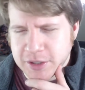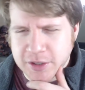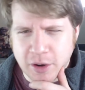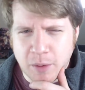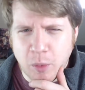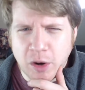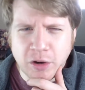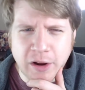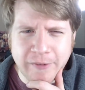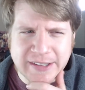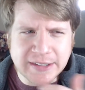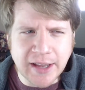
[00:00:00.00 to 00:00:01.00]
So I'm wondering if
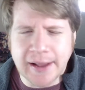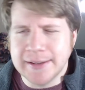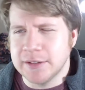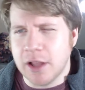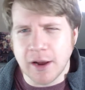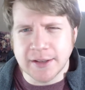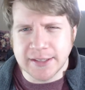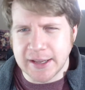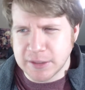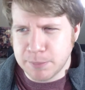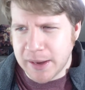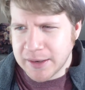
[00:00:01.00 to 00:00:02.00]
it's not as long as I
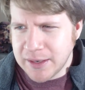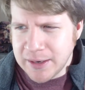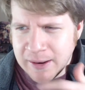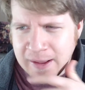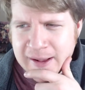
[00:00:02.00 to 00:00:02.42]
expected.